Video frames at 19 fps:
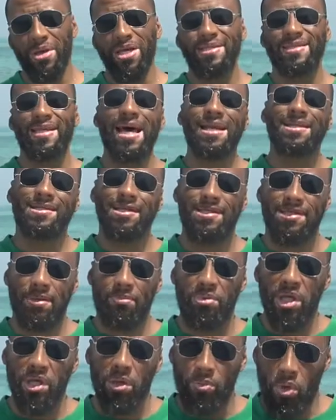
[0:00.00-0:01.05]
Because that is the
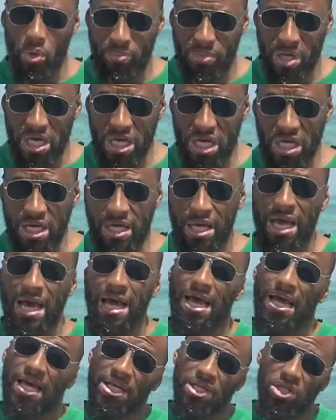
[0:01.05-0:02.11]
Sabila Mu'mineen,
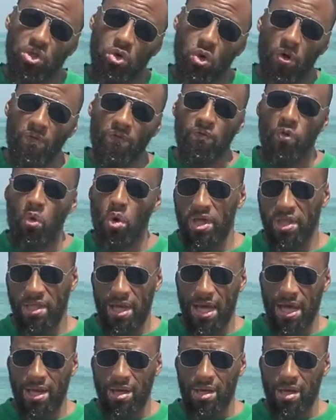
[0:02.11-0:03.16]
is to avoid
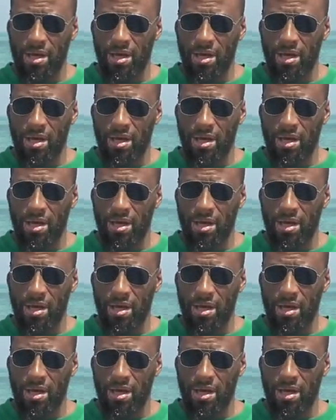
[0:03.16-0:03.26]
that.